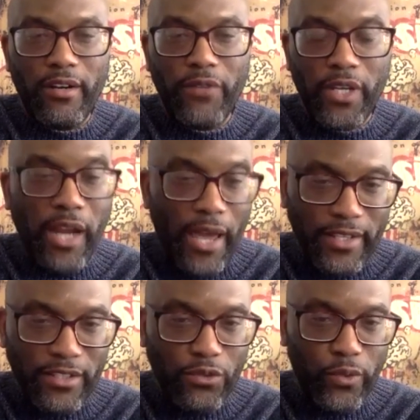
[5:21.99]

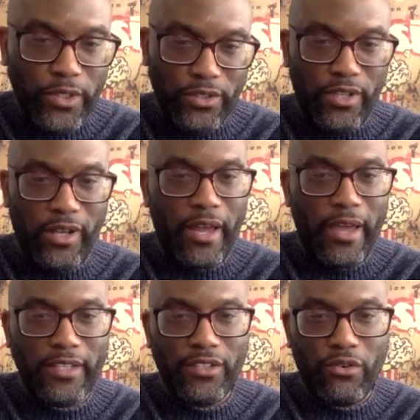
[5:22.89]
clients, which is their
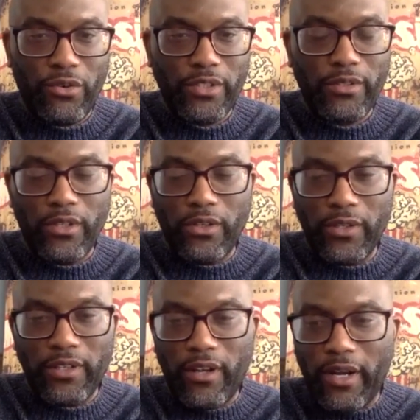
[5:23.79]
clients, of course,
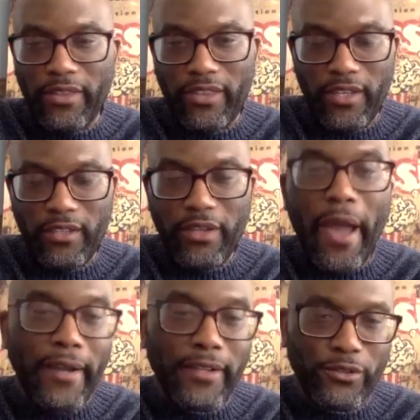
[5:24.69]
are the
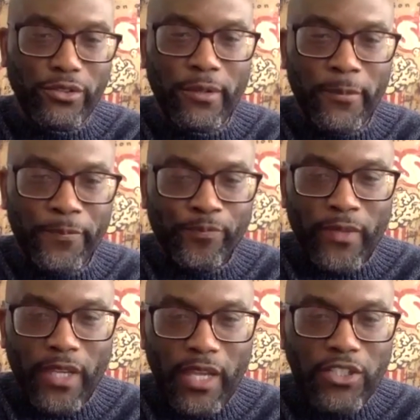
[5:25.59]
actors.
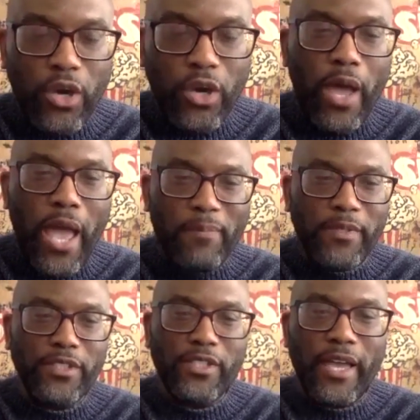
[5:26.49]
And so what
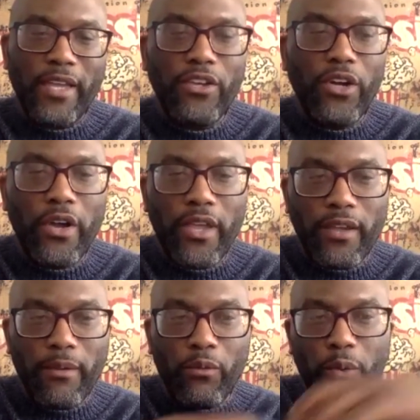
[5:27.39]
happened is that
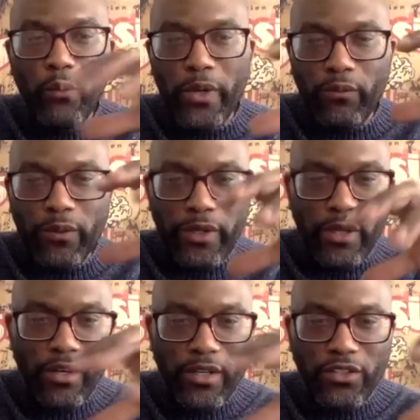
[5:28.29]
when
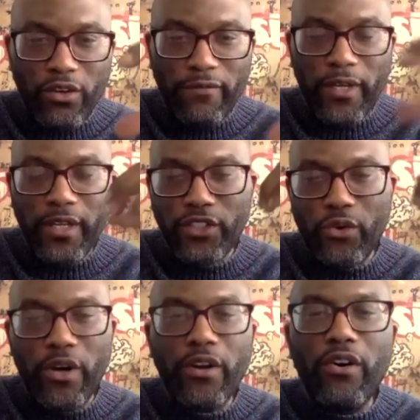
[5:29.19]
all this COVID is
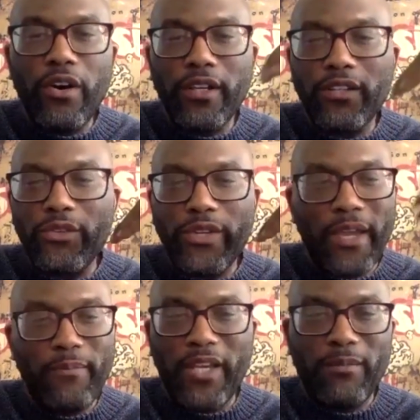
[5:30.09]
going on, you
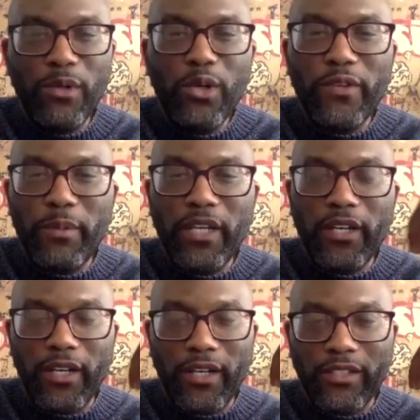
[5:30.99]
can't make a movie
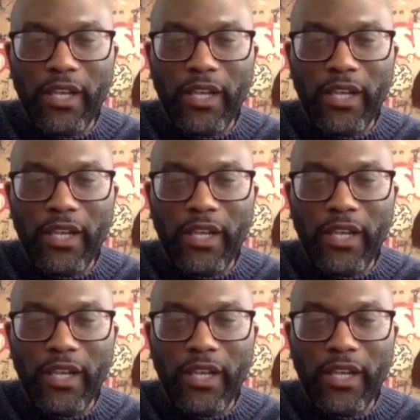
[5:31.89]
because